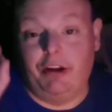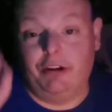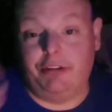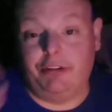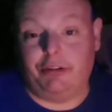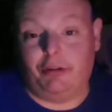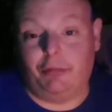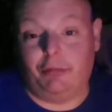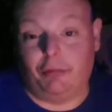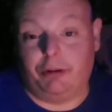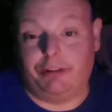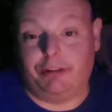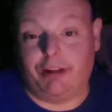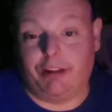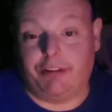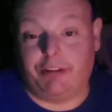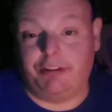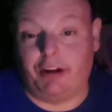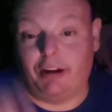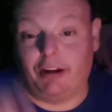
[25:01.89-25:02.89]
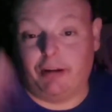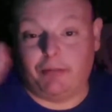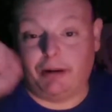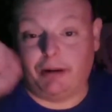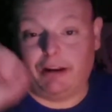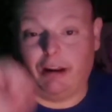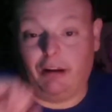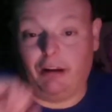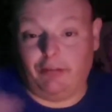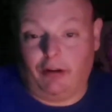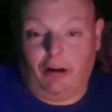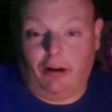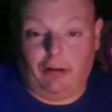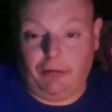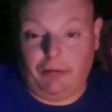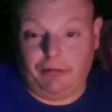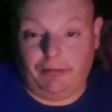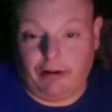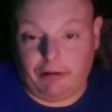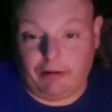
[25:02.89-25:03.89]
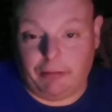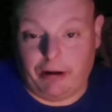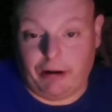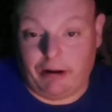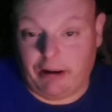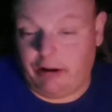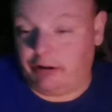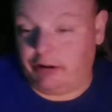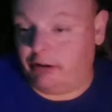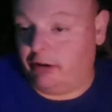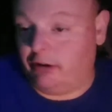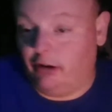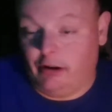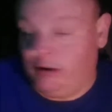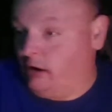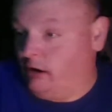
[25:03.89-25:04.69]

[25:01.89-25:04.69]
So once that's done, I'm going to get off all my fucking medication.